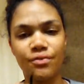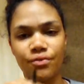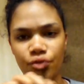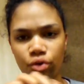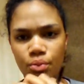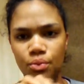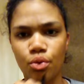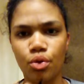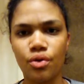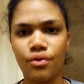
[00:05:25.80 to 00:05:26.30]

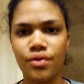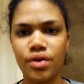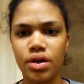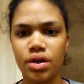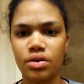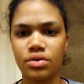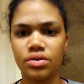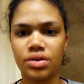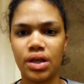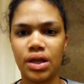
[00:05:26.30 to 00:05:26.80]
for more
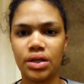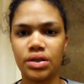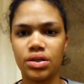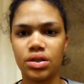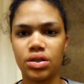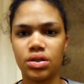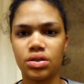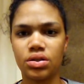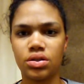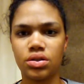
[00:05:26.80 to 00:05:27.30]
videos like
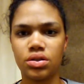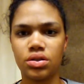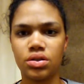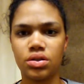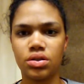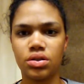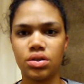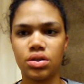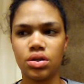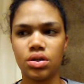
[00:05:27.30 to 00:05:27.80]

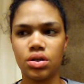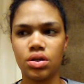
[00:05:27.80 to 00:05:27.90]
this